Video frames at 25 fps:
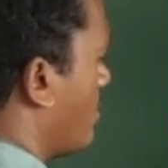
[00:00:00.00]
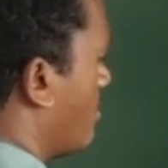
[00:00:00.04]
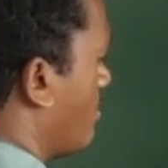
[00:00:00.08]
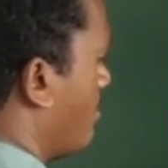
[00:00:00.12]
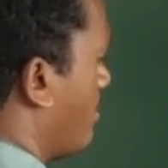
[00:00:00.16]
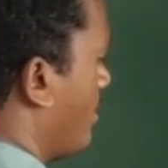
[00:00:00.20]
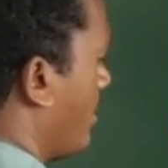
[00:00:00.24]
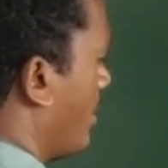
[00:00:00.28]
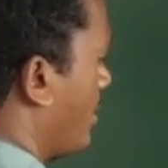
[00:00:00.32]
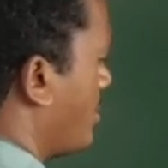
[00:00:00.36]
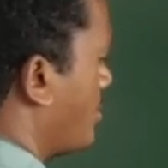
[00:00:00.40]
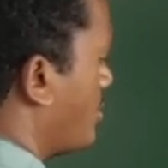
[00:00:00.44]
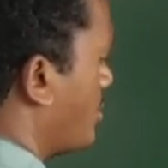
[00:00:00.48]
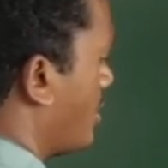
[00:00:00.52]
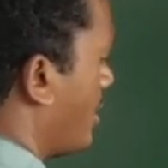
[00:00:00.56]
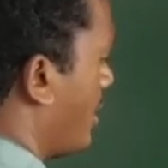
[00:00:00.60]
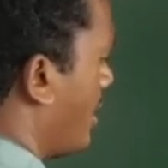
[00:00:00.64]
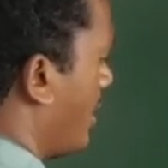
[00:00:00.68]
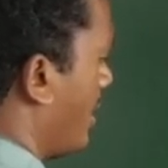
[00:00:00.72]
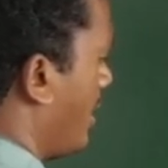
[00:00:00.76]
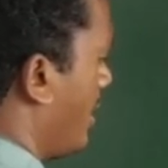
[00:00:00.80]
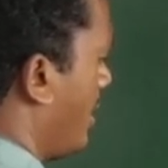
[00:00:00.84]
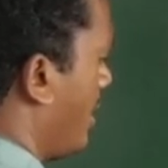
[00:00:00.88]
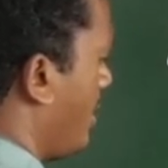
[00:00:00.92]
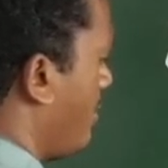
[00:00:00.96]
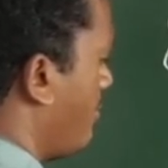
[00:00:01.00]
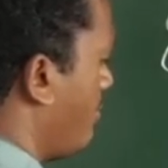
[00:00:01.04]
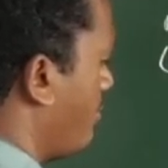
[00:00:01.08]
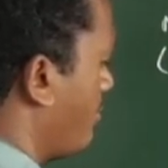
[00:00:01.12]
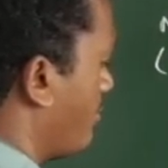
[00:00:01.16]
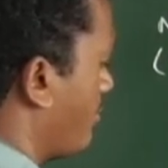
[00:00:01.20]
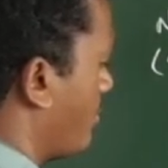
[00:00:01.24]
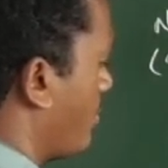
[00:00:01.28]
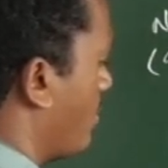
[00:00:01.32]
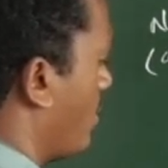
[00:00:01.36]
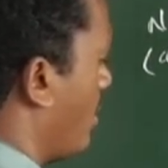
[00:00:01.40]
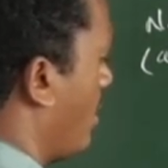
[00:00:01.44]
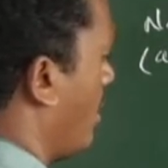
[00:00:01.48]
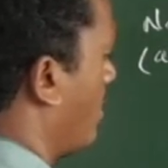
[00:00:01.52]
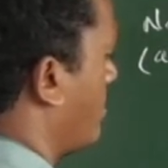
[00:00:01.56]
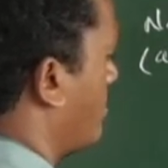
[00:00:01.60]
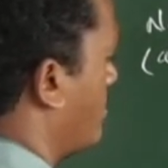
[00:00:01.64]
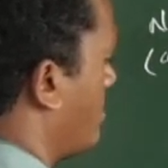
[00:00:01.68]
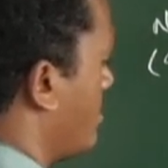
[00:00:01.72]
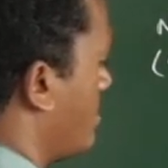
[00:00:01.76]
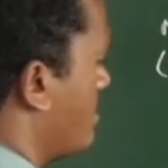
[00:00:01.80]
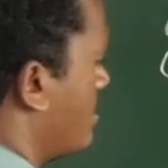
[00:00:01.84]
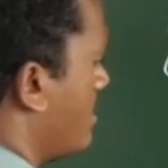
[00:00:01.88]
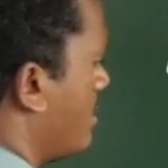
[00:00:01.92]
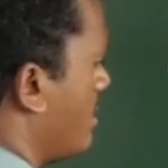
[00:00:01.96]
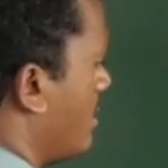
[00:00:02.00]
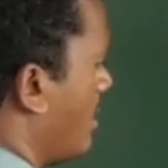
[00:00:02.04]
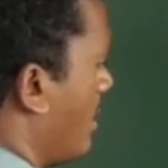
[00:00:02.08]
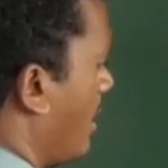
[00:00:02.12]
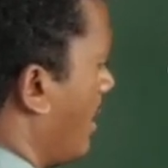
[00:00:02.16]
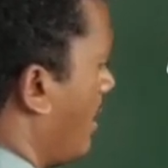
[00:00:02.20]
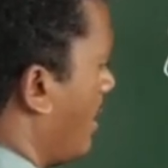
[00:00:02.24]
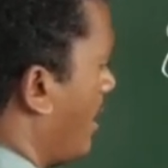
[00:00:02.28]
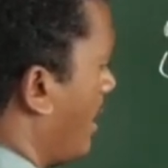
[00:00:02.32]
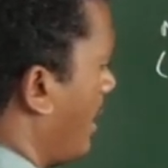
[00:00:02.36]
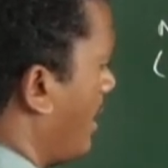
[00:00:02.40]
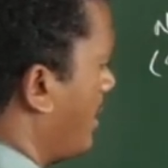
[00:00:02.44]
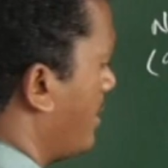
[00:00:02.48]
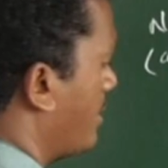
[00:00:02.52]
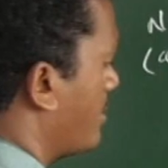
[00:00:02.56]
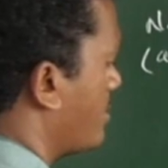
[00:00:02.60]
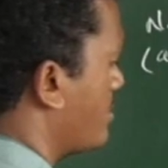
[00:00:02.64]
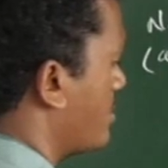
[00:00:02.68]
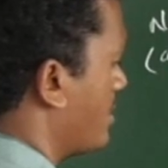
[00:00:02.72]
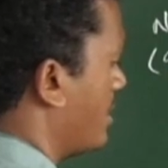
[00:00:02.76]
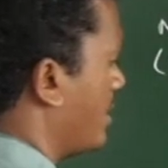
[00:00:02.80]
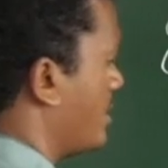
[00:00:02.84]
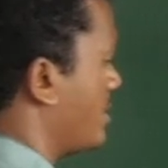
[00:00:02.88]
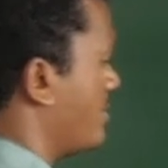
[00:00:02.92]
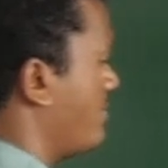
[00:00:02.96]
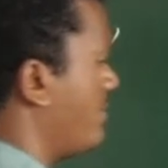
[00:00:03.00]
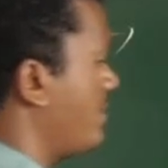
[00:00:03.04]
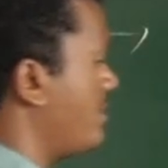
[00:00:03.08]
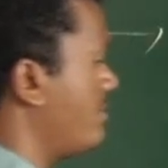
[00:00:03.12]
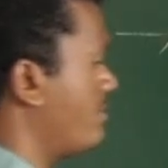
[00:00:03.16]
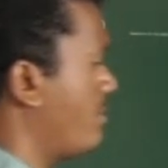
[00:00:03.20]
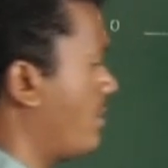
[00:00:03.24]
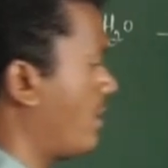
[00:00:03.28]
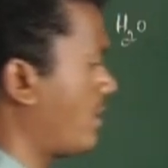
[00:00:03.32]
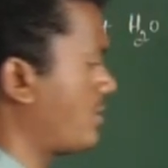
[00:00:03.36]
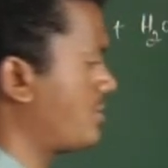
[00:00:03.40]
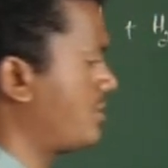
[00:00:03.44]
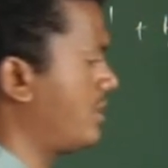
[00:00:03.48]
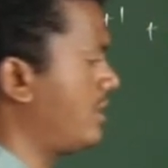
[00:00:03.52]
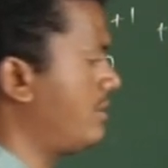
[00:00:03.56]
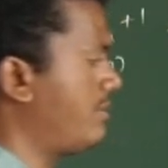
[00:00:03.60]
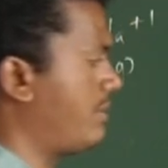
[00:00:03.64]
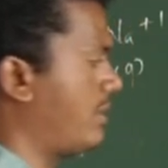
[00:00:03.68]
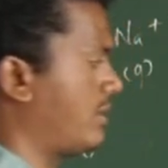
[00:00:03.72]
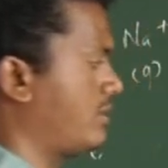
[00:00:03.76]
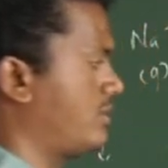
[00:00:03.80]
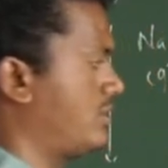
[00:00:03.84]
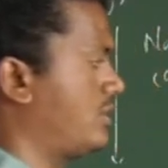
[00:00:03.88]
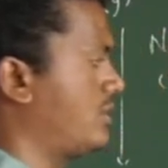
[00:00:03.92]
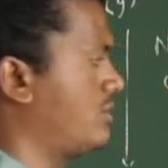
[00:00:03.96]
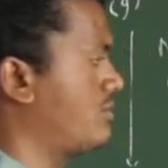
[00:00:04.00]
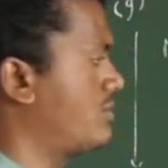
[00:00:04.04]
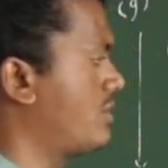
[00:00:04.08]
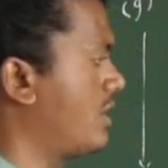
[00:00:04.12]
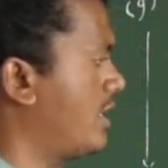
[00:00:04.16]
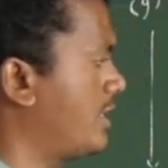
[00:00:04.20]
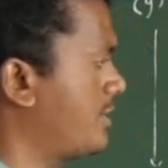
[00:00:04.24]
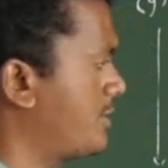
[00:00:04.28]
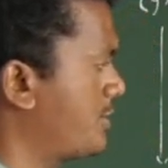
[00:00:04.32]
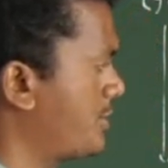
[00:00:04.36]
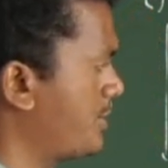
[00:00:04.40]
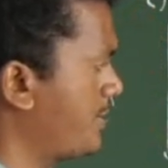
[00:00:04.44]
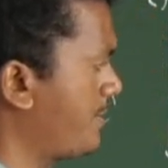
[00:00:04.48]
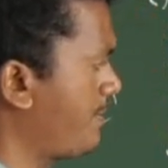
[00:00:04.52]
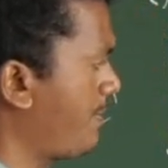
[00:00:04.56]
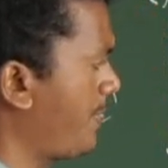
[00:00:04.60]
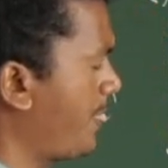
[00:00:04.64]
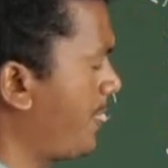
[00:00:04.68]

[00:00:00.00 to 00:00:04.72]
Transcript: partial negative oxygen and hydrogen is with partial positive charge.